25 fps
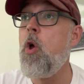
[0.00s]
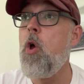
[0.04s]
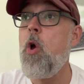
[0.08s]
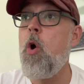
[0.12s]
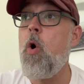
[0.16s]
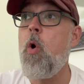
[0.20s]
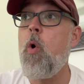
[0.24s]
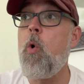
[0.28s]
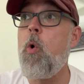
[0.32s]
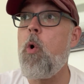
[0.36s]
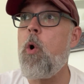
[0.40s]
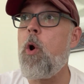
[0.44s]

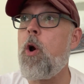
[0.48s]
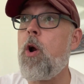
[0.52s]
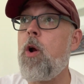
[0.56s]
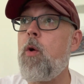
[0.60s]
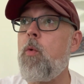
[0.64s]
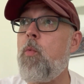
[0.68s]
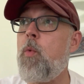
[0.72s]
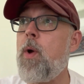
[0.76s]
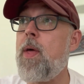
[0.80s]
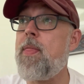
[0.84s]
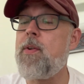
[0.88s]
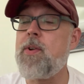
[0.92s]
or
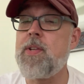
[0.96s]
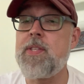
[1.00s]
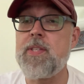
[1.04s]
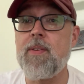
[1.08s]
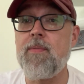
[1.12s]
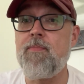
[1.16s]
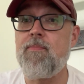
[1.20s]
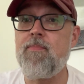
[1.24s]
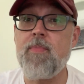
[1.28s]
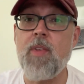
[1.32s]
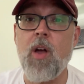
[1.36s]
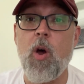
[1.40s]
whether it's
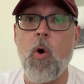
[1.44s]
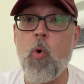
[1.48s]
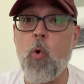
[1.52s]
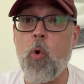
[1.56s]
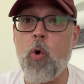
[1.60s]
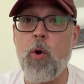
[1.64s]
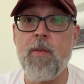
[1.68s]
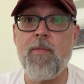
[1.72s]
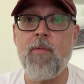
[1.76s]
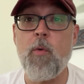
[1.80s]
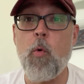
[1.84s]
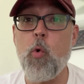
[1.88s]
a
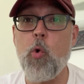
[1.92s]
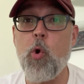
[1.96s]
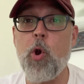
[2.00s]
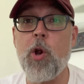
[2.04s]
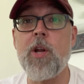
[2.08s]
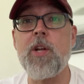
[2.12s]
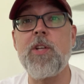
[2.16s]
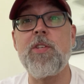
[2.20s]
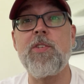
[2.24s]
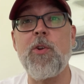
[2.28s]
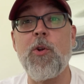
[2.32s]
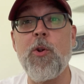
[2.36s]
horde of
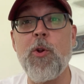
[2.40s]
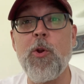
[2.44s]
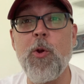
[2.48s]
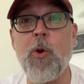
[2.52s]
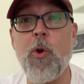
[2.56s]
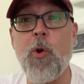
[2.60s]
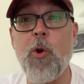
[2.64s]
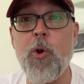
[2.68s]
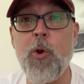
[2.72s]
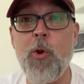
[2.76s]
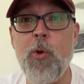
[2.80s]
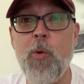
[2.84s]
orcs
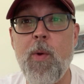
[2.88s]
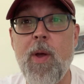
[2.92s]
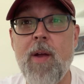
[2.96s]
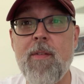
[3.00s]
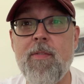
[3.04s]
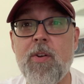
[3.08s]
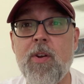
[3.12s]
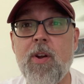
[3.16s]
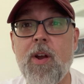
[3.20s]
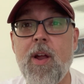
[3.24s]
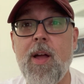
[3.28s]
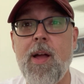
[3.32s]
or
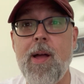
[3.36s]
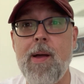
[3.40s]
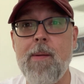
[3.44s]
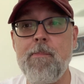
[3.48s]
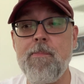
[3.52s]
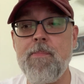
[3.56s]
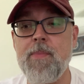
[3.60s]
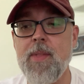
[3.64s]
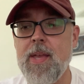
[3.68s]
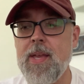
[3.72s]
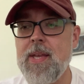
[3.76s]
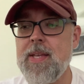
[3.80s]

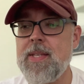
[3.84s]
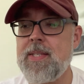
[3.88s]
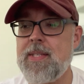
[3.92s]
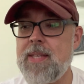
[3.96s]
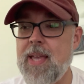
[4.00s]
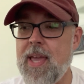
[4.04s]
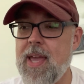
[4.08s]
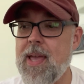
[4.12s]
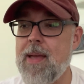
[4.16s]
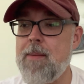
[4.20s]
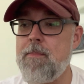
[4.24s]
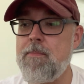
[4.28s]
whoever.
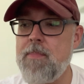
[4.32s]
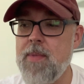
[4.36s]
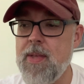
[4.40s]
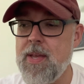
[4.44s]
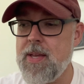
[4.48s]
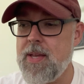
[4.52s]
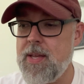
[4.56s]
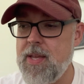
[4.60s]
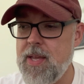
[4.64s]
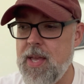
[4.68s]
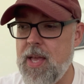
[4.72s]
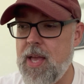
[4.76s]
Sam
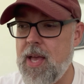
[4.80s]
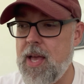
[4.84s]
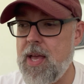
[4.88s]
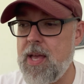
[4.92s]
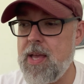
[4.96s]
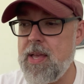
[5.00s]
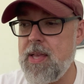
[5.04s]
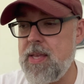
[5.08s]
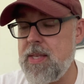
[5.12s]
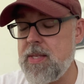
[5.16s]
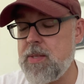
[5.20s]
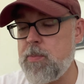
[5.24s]

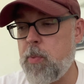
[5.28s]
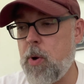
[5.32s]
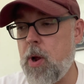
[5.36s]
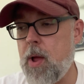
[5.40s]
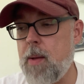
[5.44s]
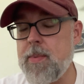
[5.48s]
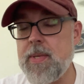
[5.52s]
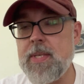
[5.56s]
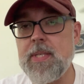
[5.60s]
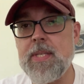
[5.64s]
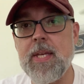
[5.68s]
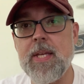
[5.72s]
is
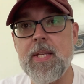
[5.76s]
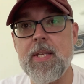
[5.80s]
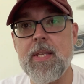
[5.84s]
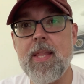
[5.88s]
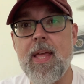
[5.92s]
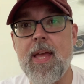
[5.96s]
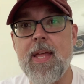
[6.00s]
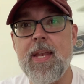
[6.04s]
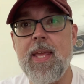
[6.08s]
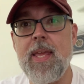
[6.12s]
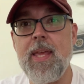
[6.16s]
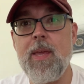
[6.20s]
promising
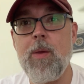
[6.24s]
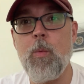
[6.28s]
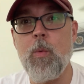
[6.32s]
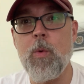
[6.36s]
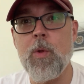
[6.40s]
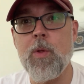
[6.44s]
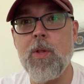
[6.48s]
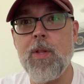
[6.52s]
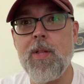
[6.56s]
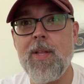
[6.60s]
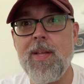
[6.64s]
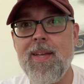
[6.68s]
that he
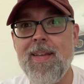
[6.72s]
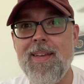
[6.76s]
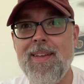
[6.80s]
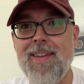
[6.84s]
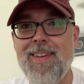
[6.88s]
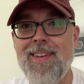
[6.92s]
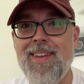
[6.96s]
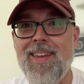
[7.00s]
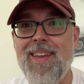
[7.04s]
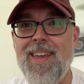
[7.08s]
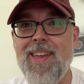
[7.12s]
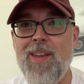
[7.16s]
will
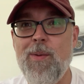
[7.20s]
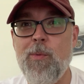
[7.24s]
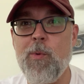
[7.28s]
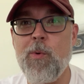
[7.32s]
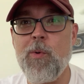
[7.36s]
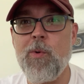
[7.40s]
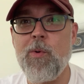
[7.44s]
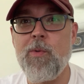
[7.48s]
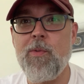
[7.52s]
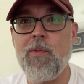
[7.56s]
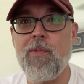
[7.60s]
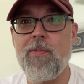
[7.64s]

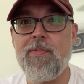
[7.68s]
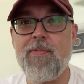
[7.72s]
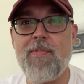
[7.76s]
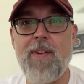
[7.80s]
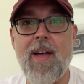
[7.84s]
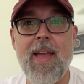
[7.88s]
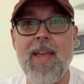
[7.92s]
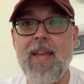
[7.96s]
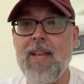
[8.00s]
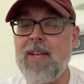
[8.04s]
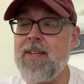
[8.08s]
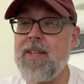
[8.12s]

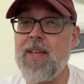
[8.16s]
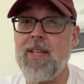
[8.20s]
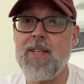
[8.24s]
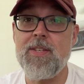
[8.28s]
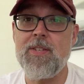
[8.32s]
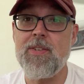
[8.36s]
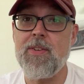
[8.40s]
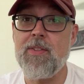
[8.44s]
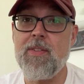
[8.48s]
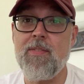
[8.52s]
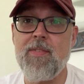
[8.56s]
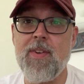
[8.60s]
fight
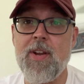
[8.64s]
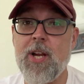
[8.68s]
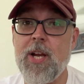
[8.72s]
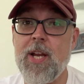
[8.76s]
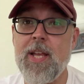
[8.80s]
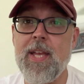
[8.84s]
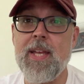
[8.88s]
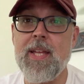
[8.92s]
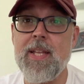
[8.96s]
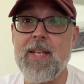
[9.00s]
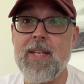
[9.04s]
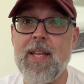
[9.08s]
until the
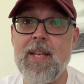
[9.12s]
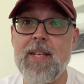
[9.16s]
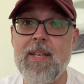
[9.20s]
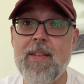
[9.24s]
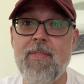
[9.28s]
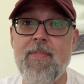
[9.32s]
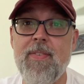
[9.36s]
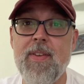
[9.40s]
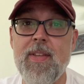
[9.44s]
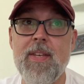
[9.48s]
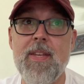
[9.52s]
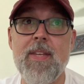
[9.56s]
very end and
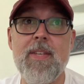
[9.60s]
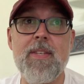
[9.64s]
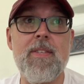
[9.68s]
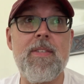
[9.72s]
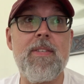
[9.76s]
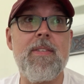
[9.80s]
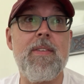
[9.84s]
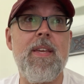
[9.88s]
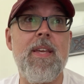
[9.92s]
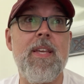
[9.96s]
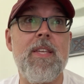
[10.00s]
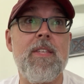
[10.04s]
defend
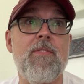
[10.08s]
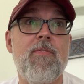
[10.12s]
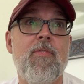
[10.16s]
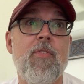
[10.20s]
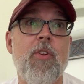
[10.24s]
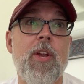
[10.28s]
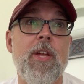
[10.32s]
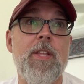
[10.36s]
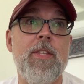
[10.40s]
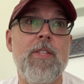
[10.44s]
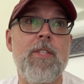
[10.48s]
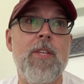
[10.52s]
his
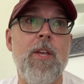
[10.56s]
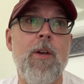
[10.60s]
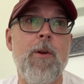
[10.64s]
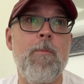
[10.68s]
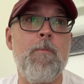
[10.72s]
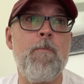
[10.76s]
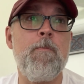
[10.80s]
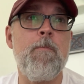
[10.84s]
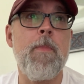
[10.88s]
friend. So